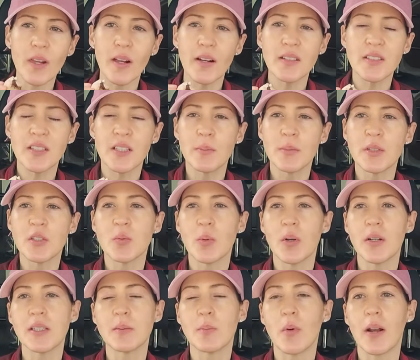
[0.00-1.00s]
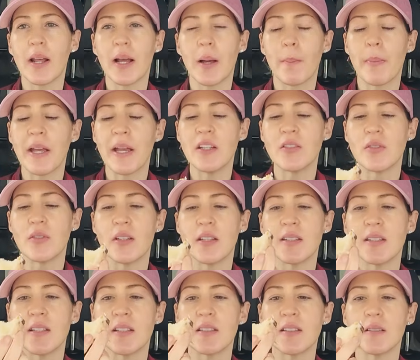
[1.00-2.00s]
Cinnamon swirl is more like a pastry.
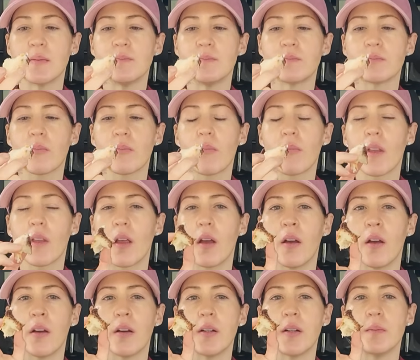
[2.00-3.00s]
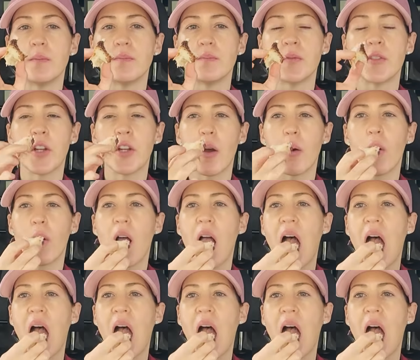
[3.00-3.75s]
This is dough.